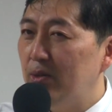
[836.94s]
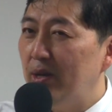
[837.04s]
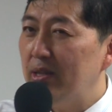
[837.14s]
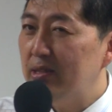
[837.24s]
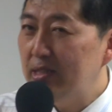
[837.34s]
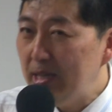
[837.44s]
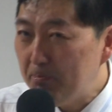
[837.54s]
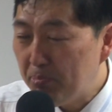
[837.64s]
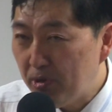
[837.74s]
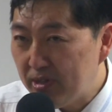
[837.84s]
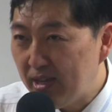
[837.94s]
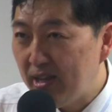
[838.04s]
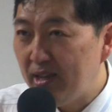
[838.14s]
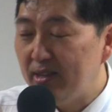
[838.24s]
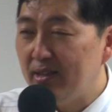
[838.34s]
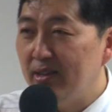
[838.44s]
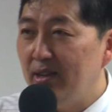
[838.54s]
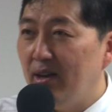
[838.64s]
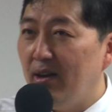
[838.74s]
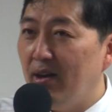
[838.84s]
right? Deeper than
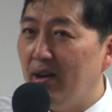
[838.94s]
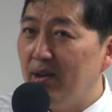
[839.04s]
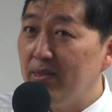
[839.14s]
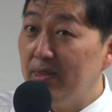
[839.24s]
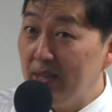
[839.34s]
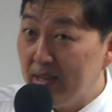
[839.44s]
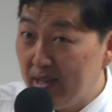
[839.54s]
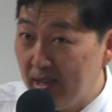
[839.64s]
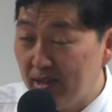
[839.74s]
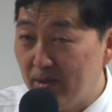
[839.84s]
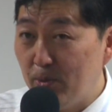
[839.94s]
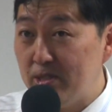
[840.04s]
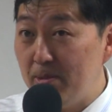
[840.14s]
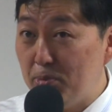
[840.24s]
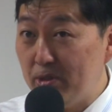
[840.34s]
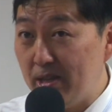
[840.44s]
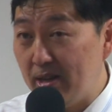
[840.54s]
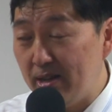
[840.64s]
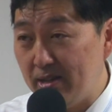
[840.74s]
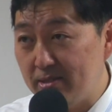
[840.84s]
our thinking, what's imprinted
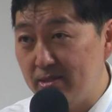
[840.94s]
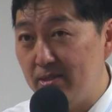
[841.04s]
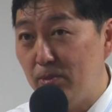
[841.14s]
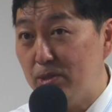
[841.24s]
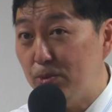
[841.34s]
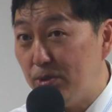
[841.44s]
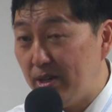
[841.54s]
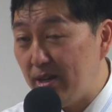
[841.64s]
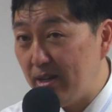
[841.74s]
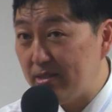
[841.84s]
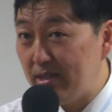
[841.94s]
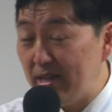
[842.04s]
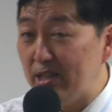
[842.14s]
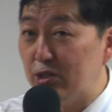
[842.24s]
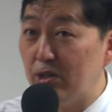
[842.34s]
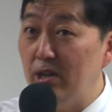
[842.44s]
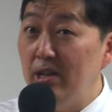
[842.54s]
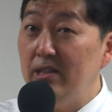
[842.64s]
in us, what's rooted in us in nature,